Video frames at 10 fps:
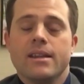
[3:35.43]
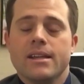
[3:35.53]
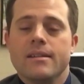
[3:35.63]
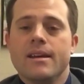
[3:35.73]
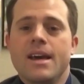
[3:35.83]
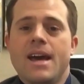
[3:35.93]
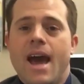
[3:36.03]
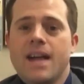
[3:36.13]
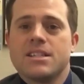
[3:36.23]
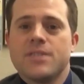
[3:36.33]
in
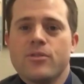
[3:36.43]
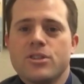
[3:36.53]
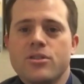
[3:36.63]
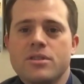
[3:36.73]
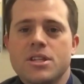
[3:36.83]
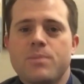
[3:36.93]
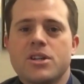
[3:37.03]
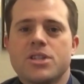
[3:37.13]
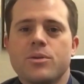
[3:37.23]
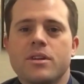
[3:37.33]
access for students,
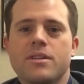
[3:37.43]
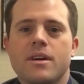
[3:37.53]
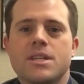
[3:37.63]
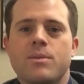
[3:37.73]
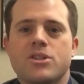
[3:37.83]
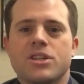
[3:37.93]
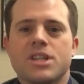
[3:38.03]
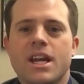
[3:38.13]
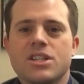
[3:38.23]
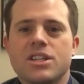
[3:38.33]
especially with special
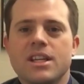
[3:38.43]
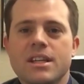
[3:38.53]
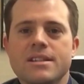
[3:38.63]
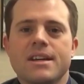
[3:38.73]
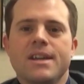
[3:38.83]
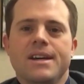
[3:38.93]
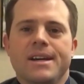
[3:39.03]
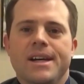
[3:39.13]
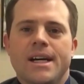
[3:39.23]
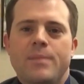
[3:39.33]
education needs,
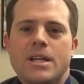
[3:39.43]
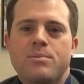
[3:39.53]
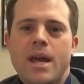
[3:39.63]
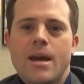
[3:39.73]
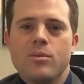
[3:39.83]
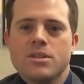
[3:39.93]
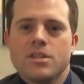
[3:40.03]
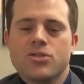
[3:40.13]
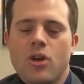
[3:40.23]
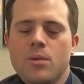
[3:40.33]
as Pam was a
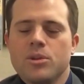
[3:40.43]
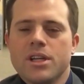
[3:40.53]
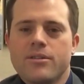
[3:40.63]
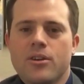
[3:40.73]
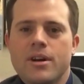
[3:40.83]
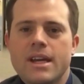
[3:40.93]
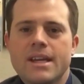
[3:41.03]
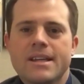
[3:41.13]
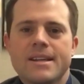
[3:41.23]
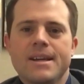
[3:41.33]
strong believer
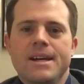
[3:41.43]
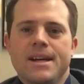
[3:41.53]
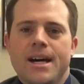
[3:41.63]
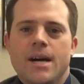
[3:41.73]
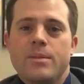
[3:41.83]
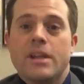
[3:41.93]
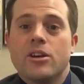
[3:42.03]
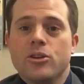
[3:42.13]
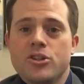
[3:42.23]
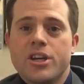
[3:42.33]
in
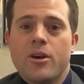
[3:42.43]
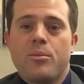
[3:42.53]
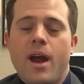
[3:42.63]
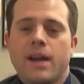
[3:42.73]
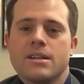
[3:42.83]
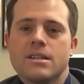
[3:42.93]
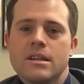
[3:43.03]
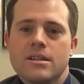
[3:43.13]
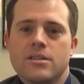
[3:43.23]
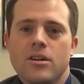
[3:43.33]
inclusionary
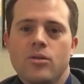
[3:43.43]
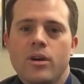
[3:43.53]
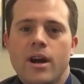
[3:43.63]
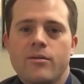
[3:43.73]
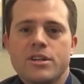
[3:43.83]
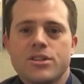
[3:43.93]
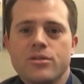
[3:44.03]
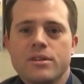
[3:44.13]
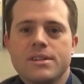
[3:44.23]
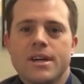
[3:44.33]
practices, so where every
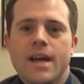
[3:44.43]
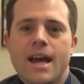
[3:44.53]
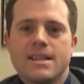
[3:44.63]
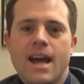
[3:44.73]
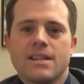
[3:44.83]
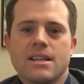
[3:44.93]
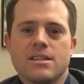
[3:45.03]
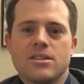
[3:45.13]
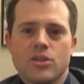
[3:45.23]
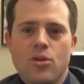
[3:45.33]
student has
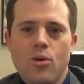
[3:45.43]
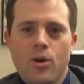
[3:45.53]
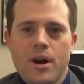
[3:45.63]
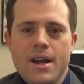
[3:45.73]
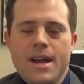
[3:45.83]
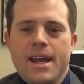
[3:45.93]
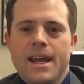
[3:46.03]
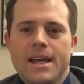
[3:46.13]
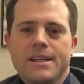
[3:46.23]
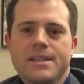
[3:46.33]
access to the core
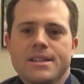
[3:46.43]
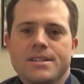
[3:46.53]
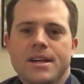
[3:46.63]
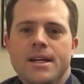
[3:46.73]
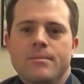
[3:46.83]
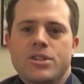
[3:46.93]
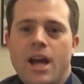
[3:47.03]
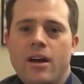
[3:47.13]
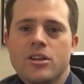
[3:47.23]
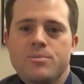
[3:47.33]
and is
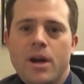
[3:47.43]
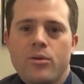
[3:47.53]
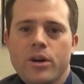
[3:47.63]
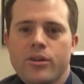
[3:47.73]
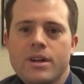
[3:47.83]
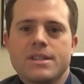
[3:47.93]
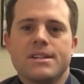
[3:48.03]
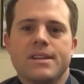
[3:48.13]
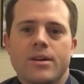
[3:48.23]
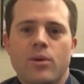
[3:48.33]
challenged by
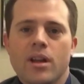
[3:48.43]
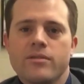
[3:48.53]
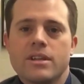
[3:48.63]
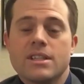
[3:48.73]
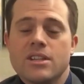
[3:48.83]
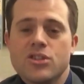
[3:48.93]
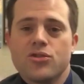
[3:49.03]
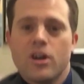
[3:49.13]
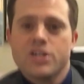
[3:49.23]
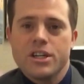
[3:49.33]
rigorous and relevant
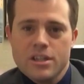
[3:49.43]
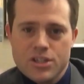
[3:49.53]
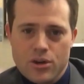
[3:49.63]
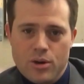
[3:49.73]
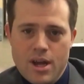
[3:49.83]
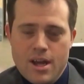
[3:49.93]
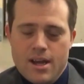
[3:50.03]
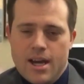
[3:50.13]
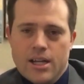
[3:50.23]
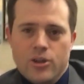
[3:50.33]
instruction. So
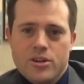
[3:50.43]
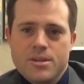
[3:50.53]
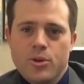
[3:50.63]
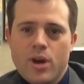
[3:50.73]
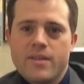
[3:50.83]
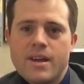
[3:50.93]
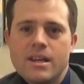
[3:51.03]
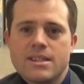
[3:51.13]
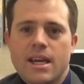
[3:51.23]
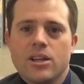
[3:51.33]
I learned some great
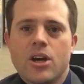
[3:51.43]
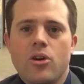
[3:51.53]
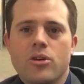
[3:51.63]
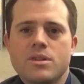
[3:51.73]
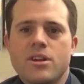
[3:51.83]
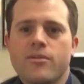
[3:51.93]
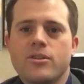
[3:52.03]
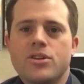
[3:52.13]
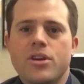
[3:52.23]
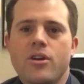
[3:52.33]
things at Lakota, was there
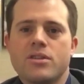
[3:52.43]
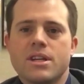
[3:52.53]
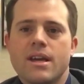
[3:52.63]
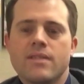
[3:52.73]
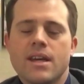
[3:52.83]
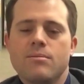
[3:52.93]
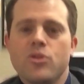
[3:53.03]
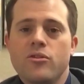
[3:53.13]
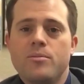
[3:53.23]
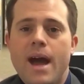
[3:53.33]
for 2 years, and then
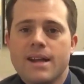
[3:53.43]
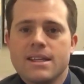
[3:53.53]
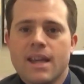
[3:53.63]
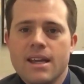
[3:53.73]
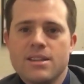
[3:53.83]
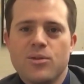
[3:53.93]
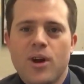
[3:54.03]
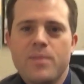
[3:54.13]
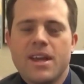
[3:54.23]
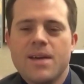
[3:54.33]
moved back to Kent,
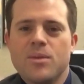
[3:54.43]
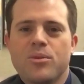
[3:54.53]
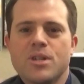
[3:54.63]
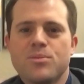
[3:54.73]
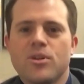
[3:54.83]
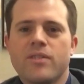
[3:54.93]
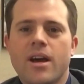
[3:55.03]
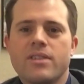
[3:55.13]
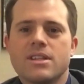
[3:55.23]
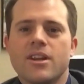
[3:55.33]
where I became the principal of
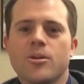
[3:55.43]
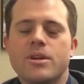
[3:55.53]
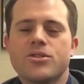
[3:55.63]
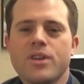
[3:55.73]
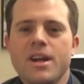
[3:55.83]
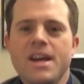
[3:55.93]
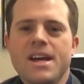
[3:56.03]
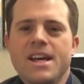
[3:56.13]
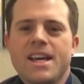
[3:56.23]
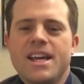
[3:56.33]
Covington Elementary.
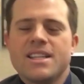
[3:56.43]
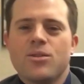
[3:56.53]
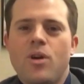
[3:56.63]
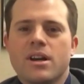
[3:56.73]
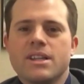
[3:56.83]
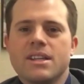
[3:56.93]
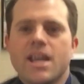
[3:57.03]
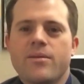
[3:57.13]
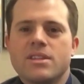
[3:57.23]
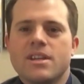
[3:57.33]
And as I walked into
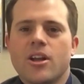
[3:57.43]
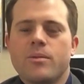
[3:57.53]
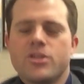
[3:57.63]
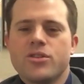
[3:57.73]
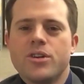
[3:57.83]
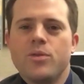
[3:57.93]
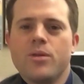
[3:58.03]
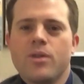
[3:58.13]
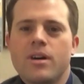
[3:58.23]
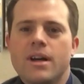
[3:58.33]
Covington Elementary, we
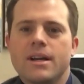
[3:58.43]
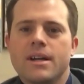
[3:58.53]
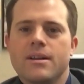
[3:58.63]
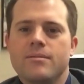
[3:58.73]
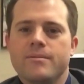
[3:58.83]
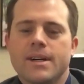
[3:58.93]
were a